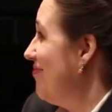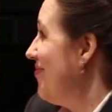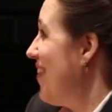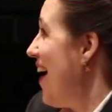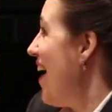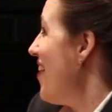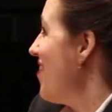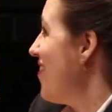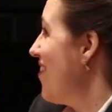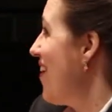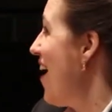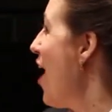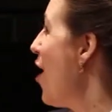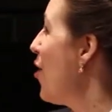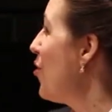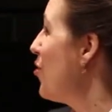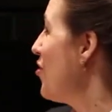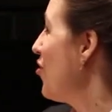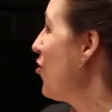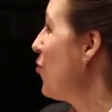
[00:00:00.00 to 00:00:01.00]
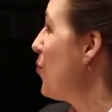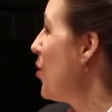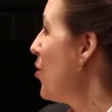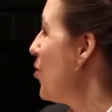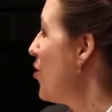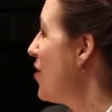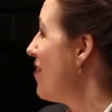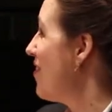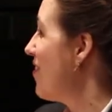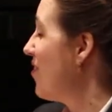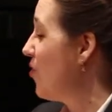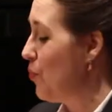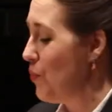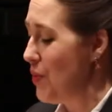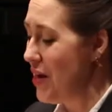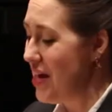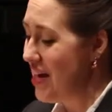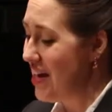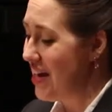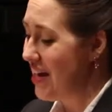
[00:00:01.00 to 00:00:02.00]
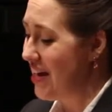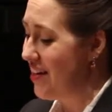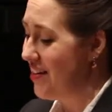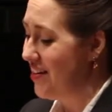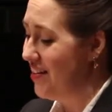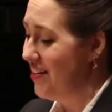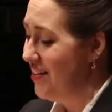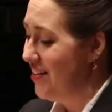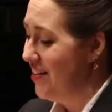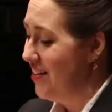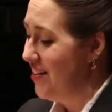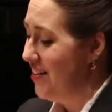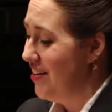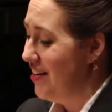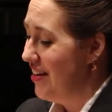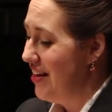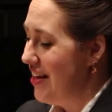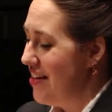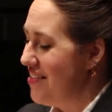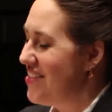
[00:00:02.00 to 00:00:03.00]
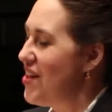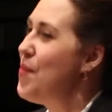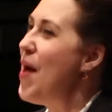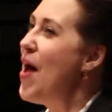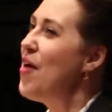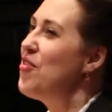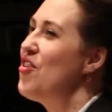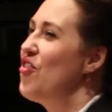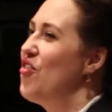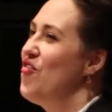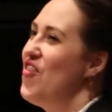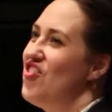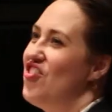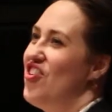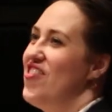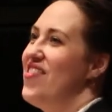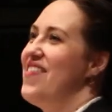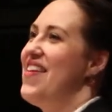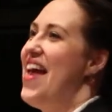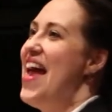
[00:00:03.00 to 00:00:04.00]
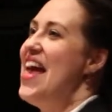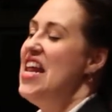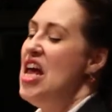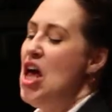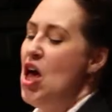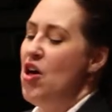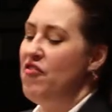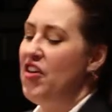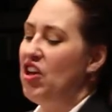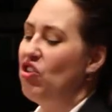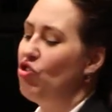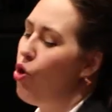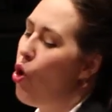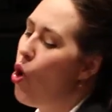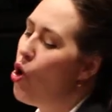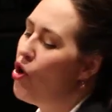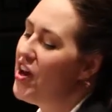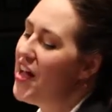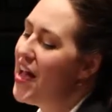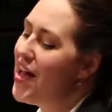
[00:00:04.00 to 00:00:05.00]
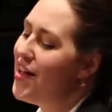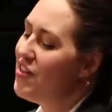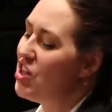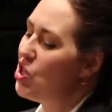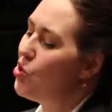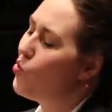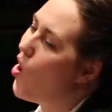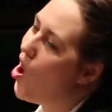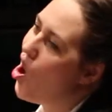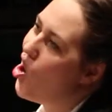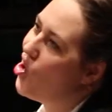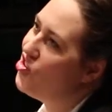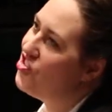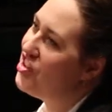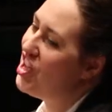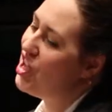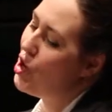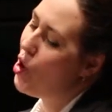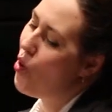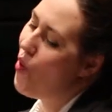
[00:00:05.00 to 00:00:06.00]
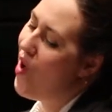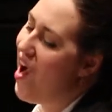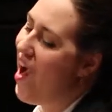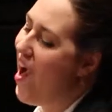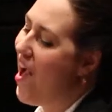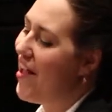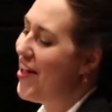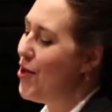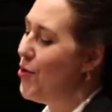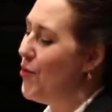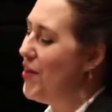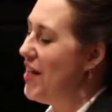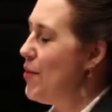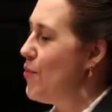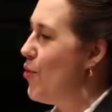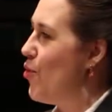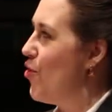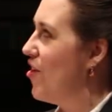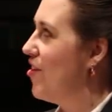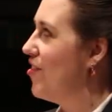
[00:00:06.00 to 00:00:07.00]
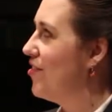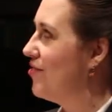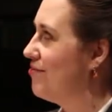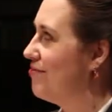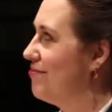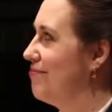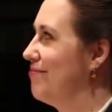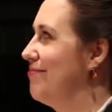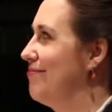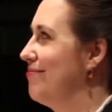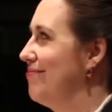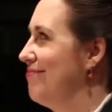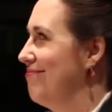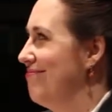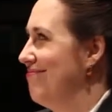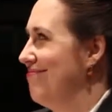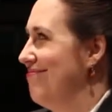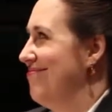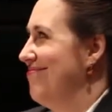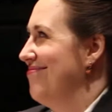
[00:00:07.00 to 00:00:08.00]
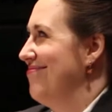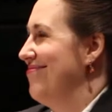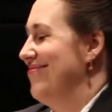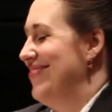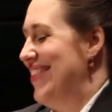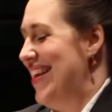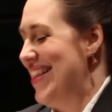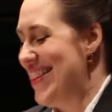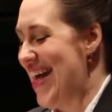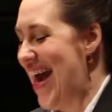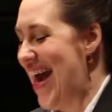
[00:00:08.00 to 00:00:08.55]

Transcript: that's how the spirits speak. Somehow this vision said, Victoria, we aren't in Ohio anymore.